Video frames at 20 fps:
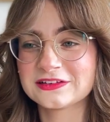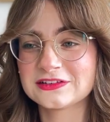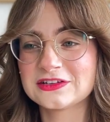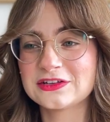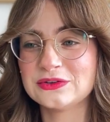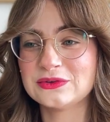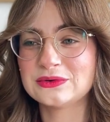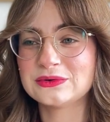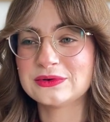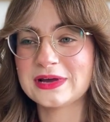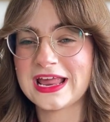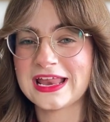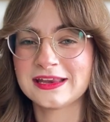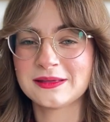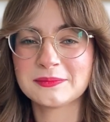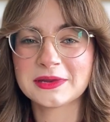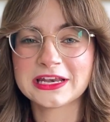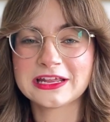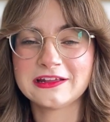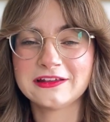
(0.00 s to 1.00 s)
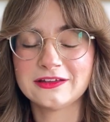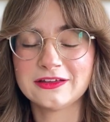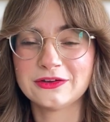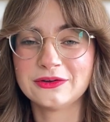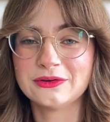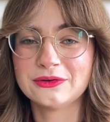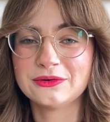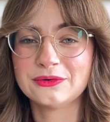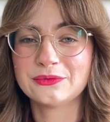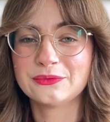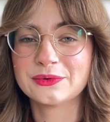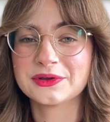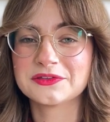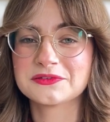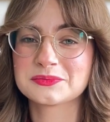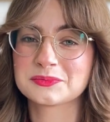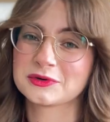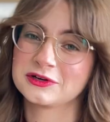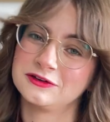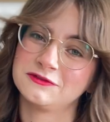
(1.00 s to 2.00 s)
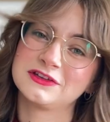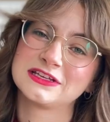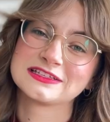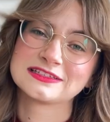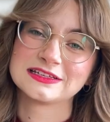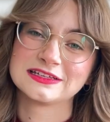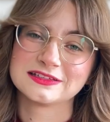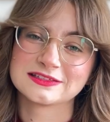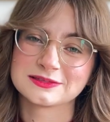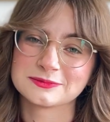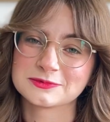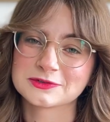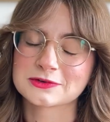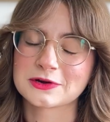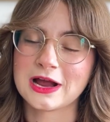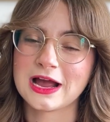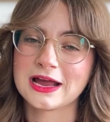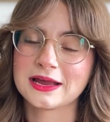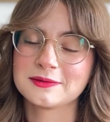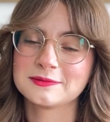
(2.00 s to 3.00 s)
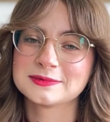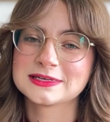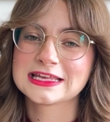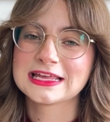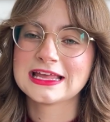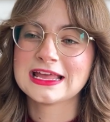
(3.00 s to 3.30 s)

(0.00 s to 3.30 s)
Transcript: to anybody who was previously subscribed,